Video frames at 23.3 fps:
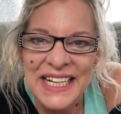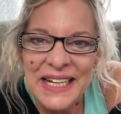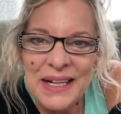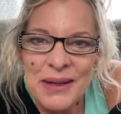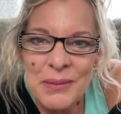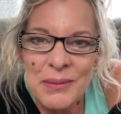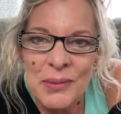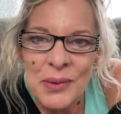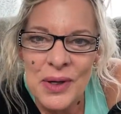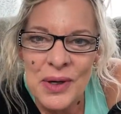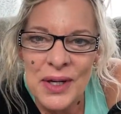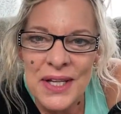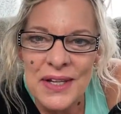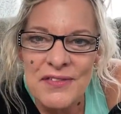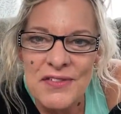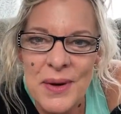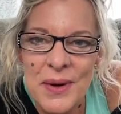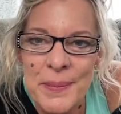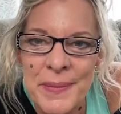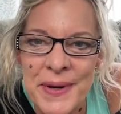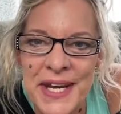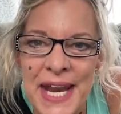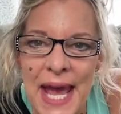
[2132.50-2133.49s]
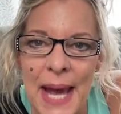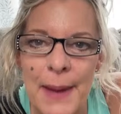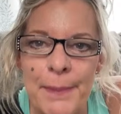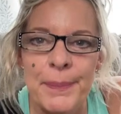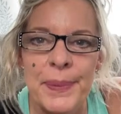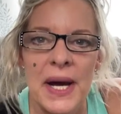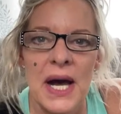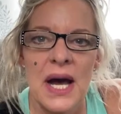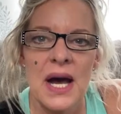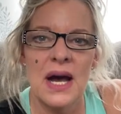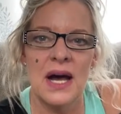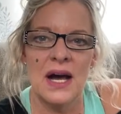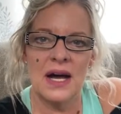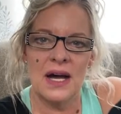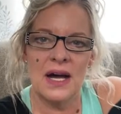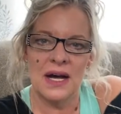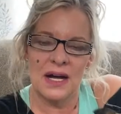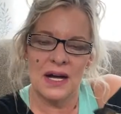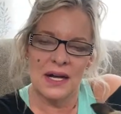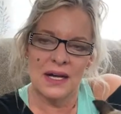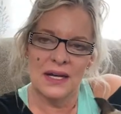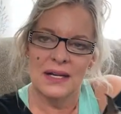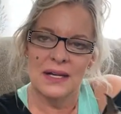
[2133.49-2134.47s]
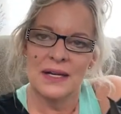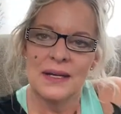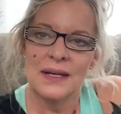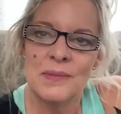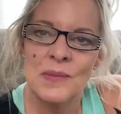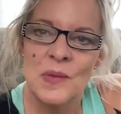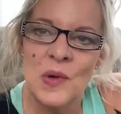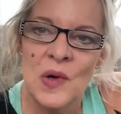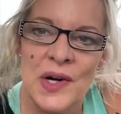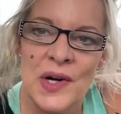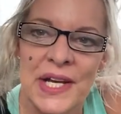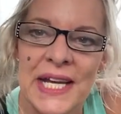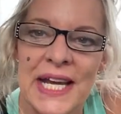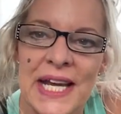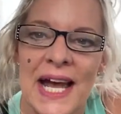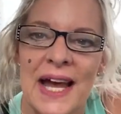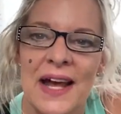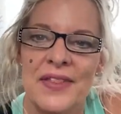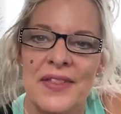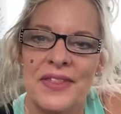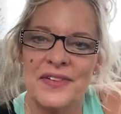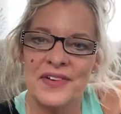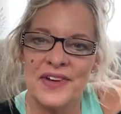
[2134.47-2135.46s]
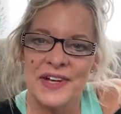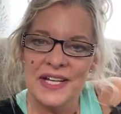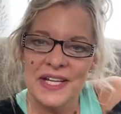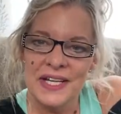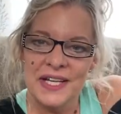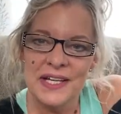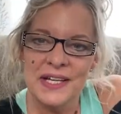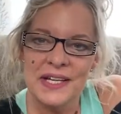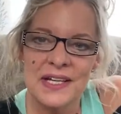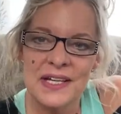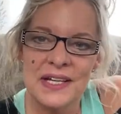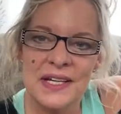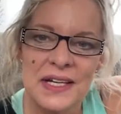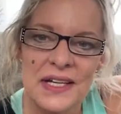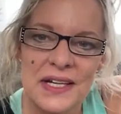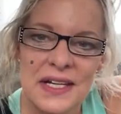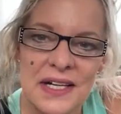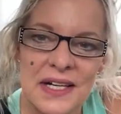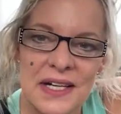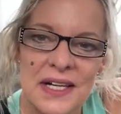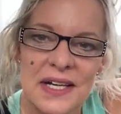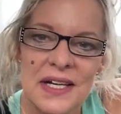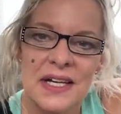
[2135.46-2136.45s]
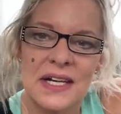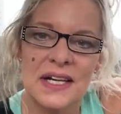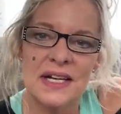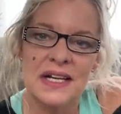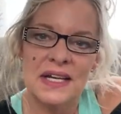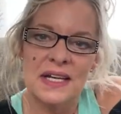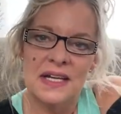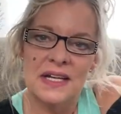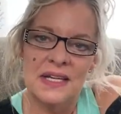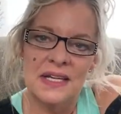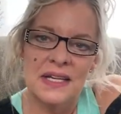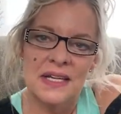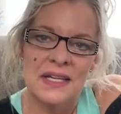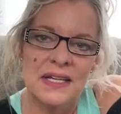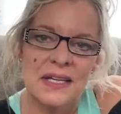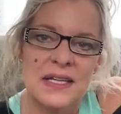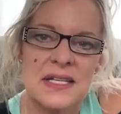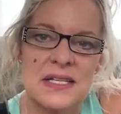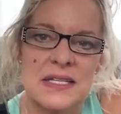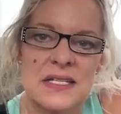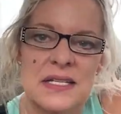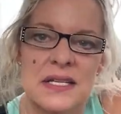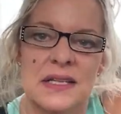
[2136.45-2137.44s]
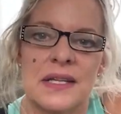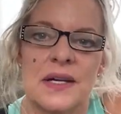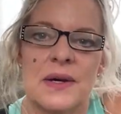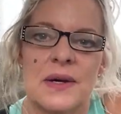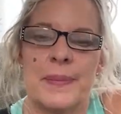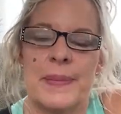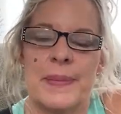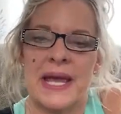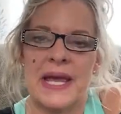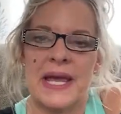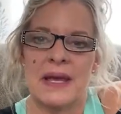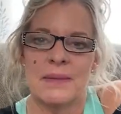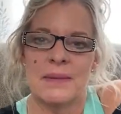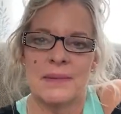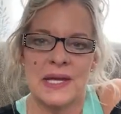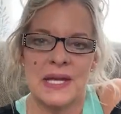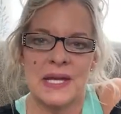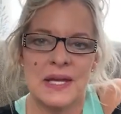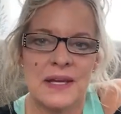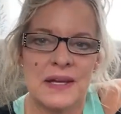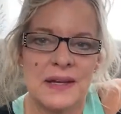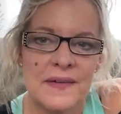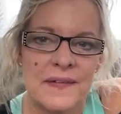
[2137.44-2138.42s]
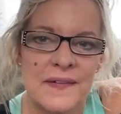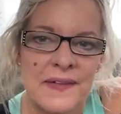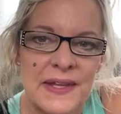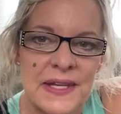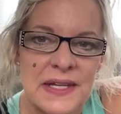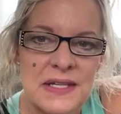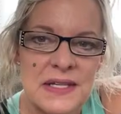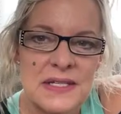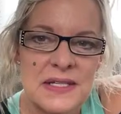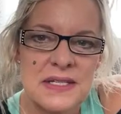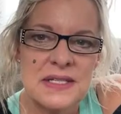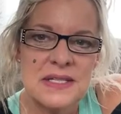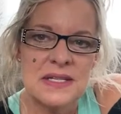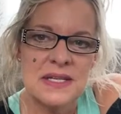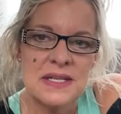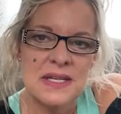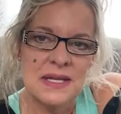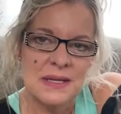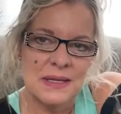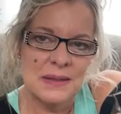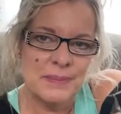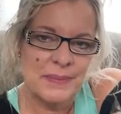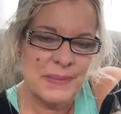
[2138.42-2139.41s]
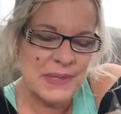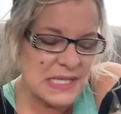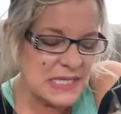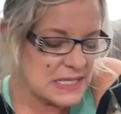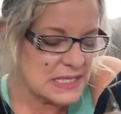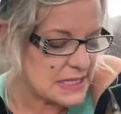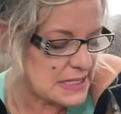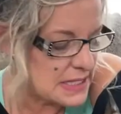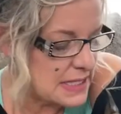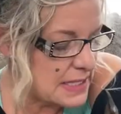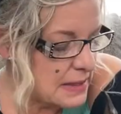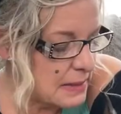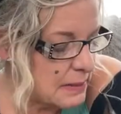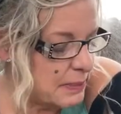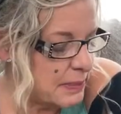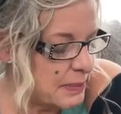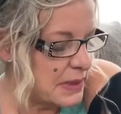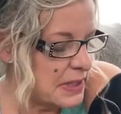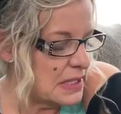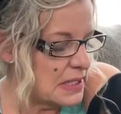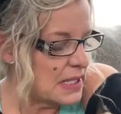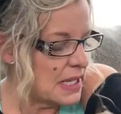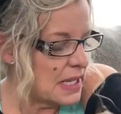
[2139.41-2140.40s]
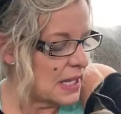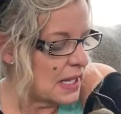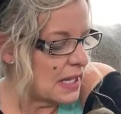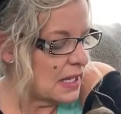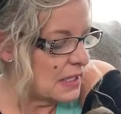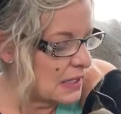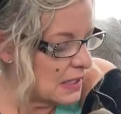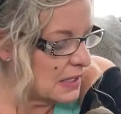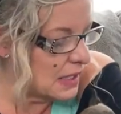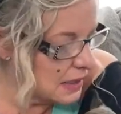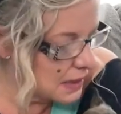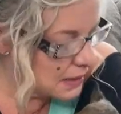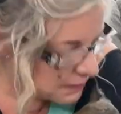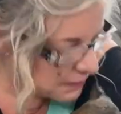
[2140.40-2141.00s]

Morning from Napa. Morning, Catherine. This a little baby. Sleepy, sleepy, nana.